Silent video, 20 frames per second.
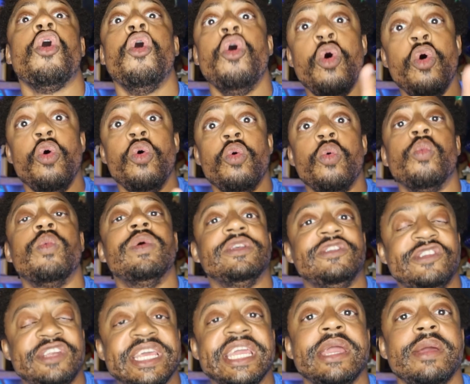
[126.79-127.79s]
who
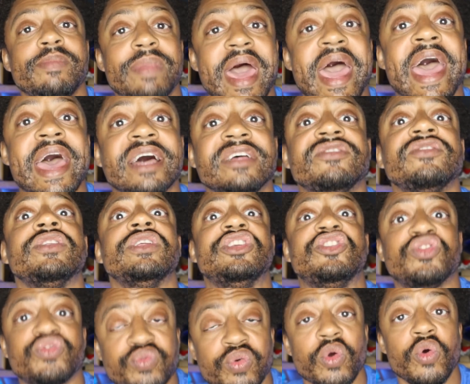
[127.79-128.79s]
was deemed as the
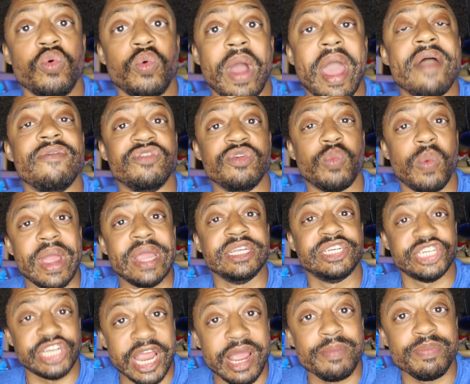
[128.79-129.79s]
true
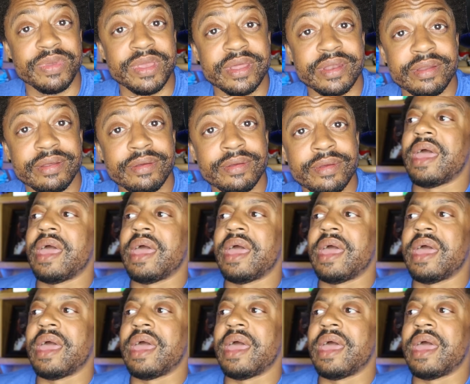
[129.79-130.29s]
heavyweight champion.